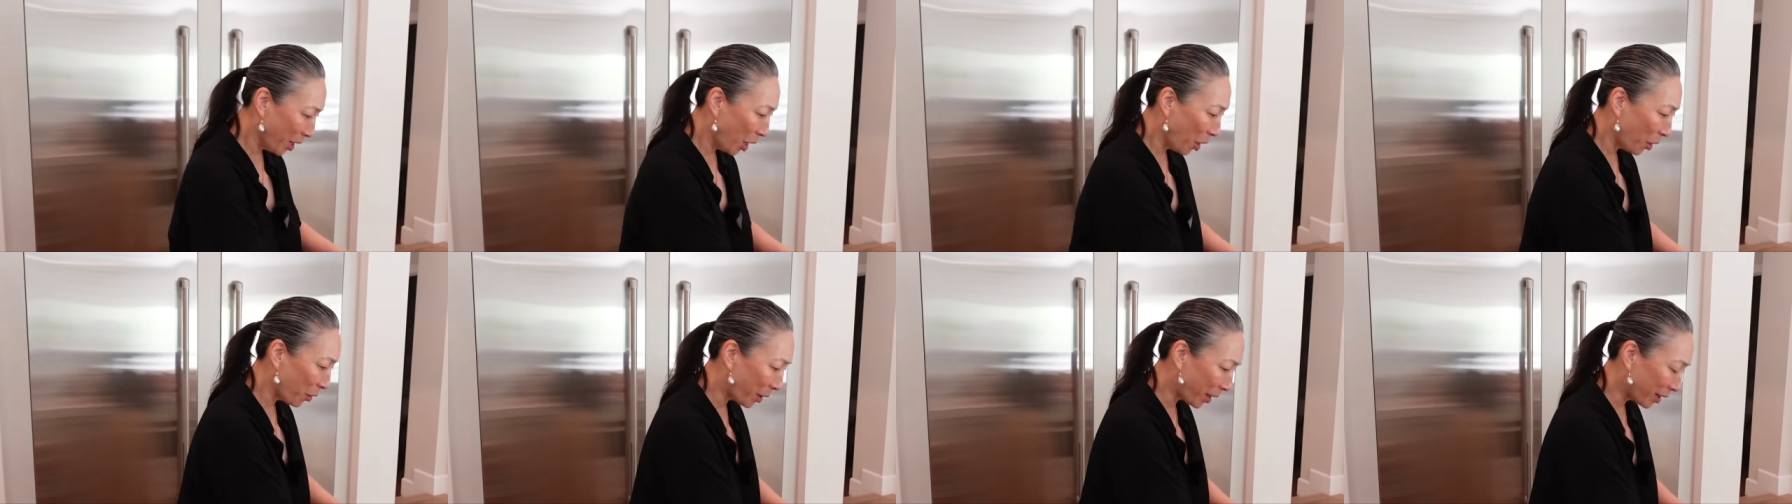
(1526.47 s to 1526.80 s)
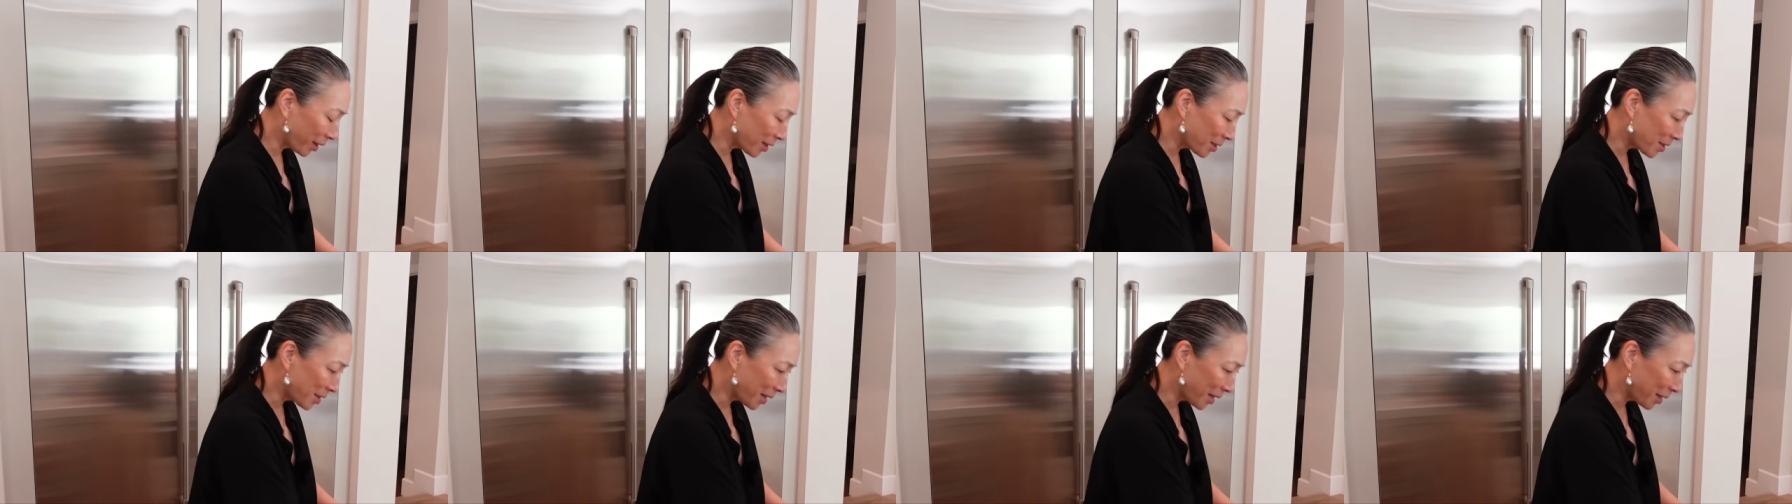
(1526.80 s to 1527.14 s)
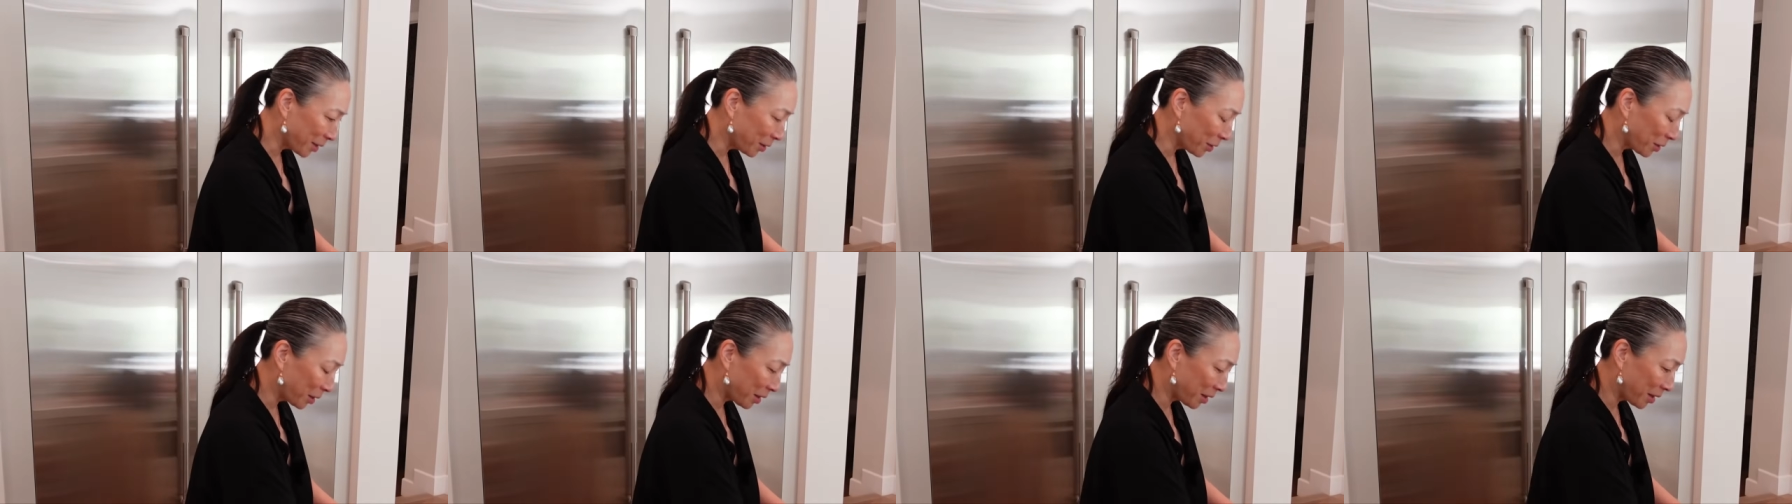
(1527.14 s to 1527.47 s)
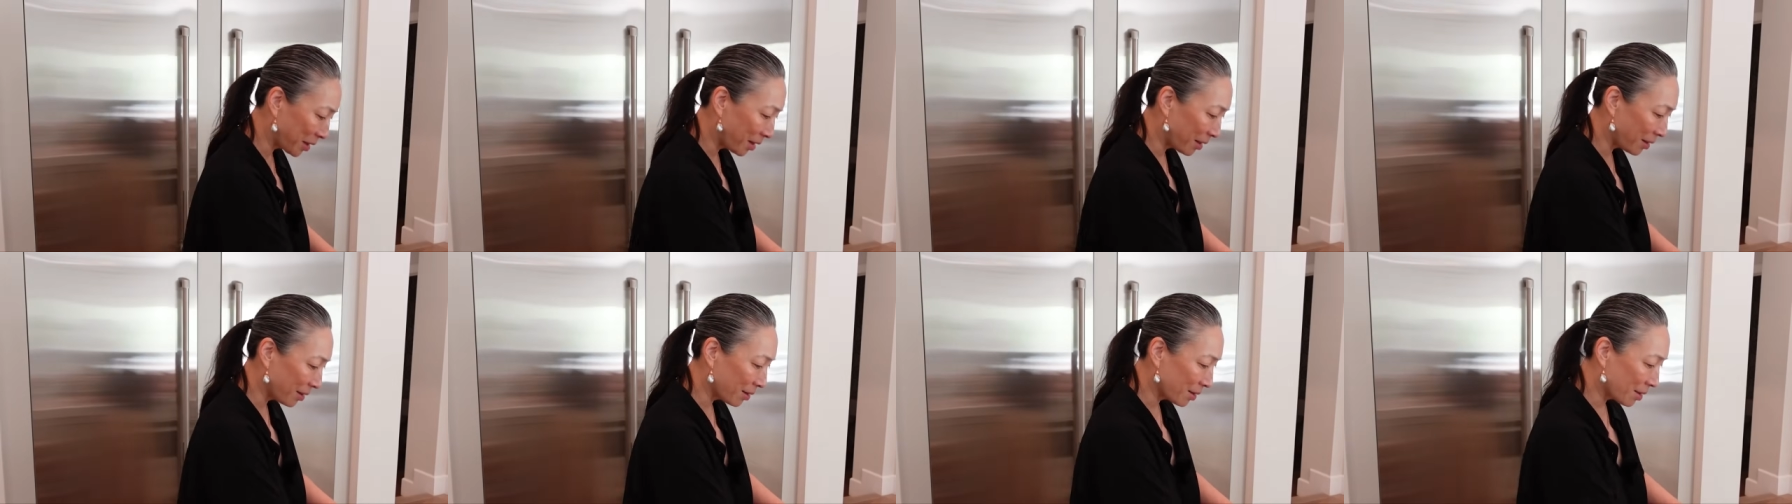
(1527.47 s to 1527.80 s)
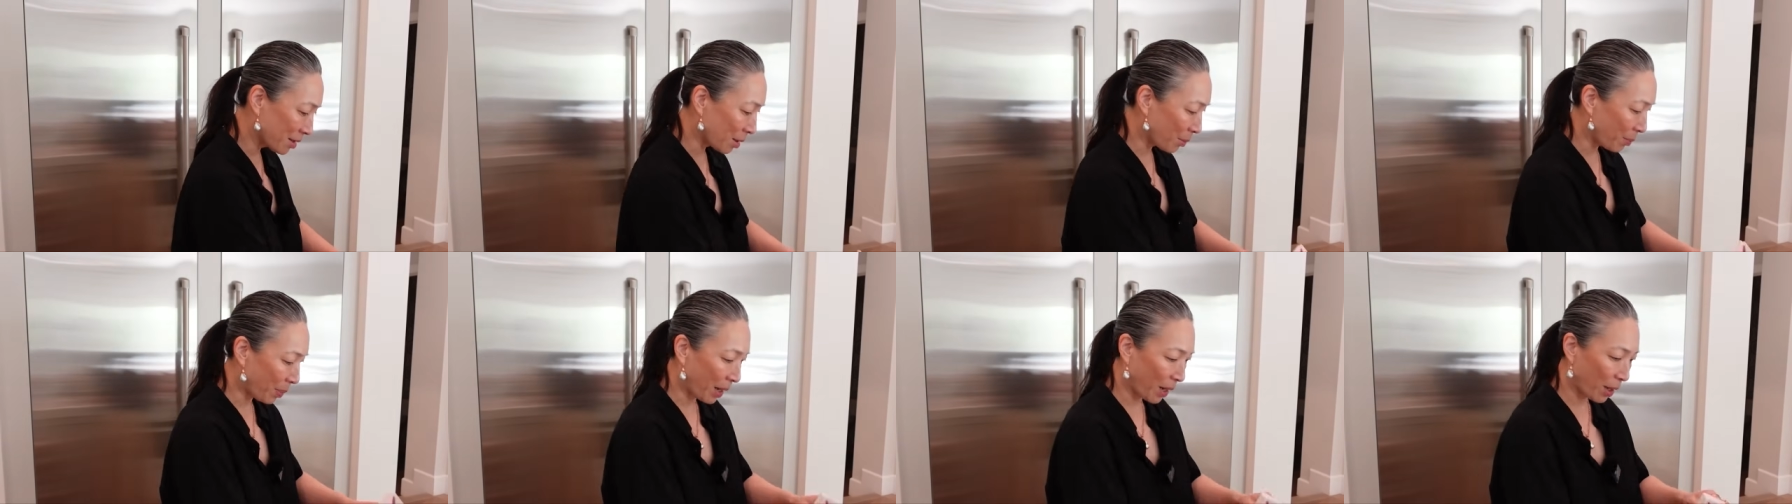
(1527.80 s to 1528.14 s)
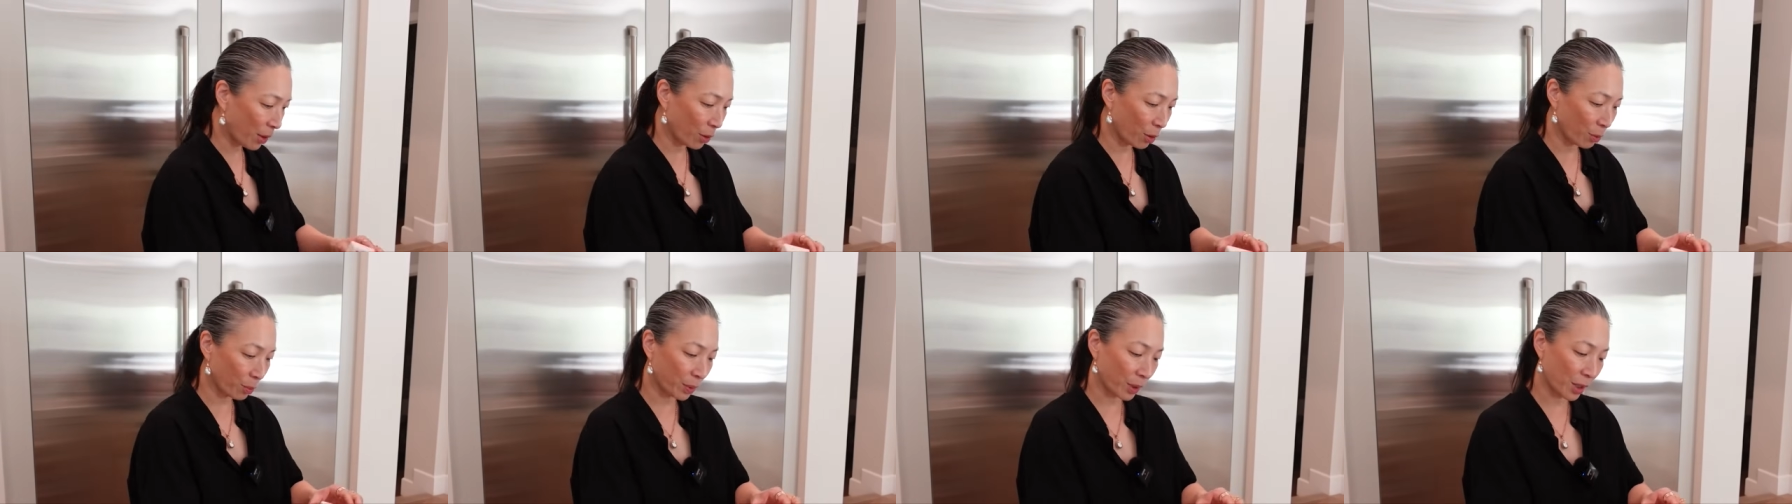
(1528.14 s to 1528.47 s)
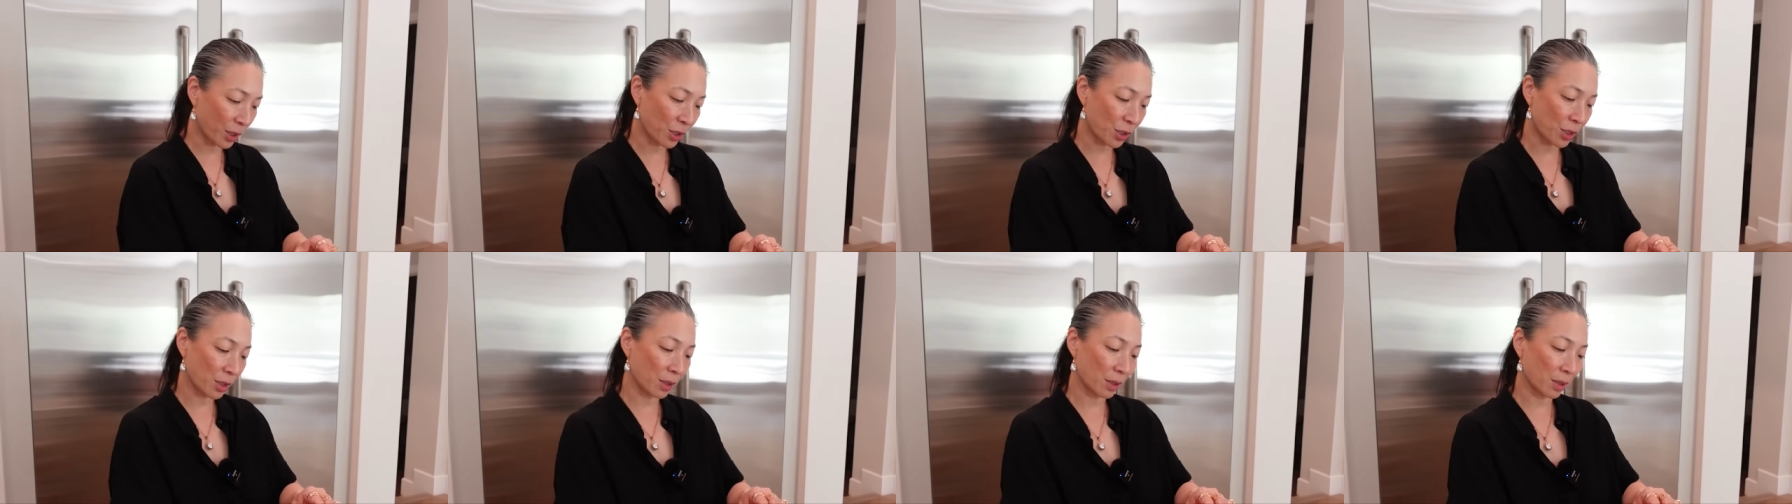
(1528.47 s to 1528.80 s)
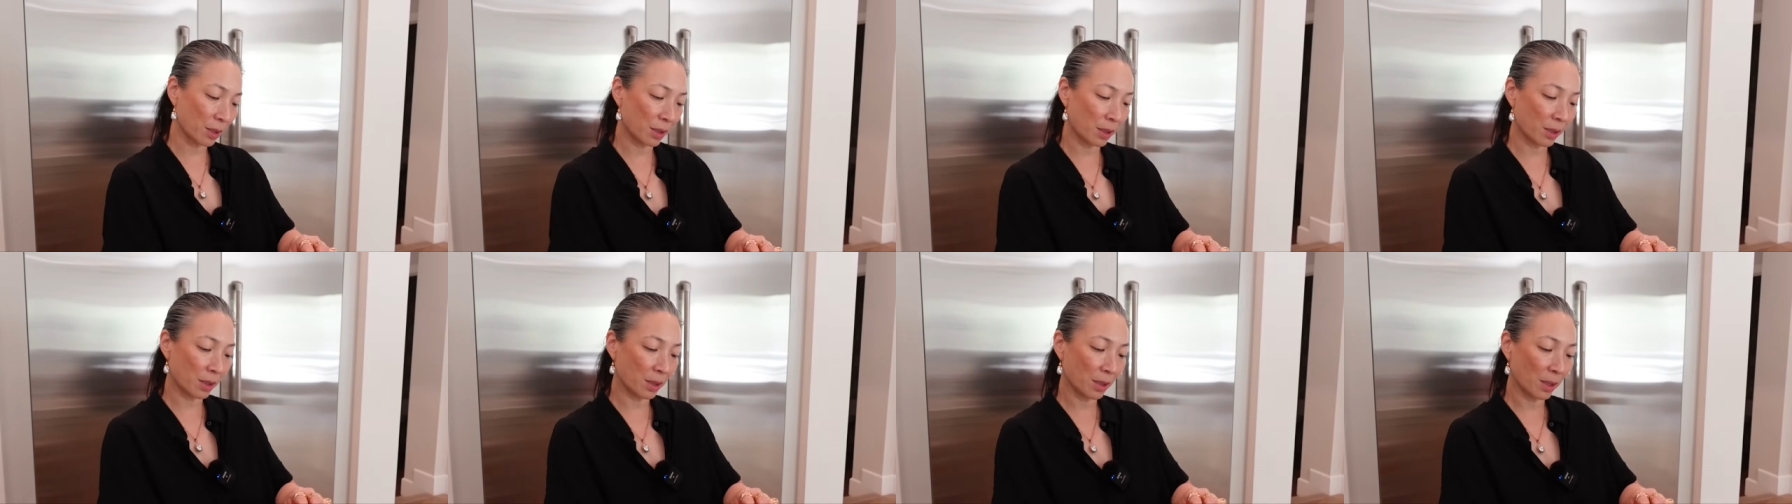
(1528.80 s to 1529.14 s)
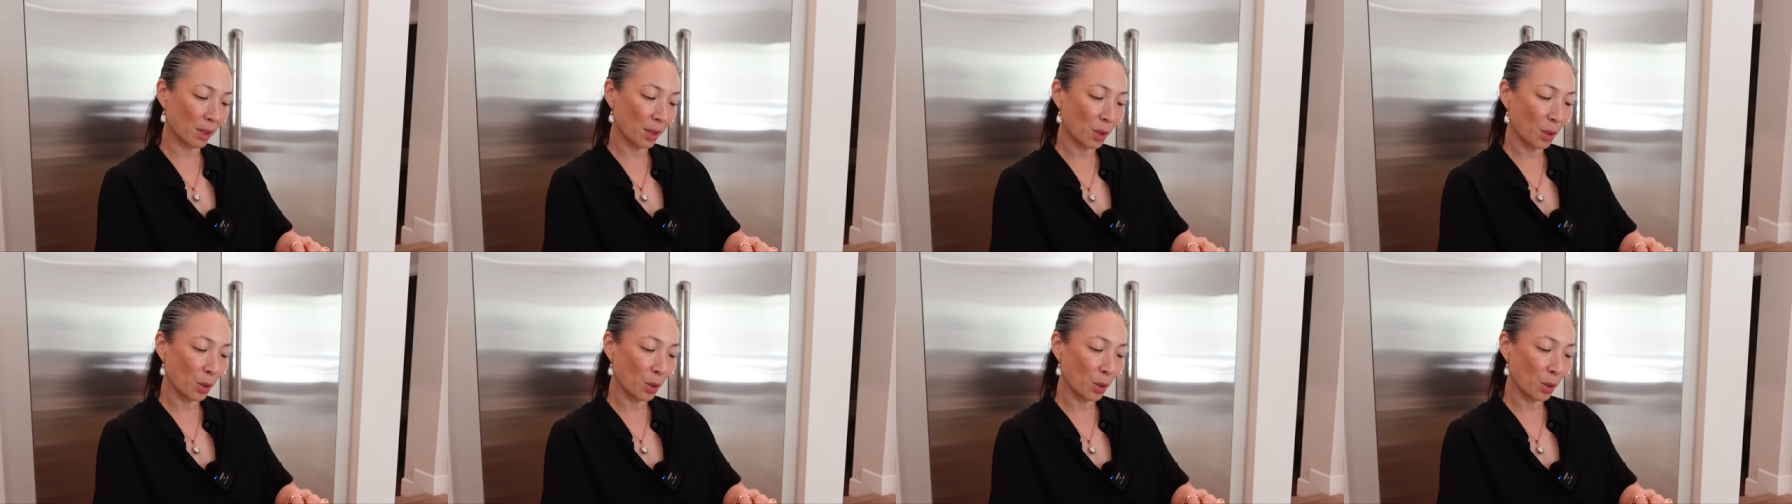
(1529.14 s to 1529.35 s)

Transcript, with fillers: Okay, let's take a look at these powder blushes.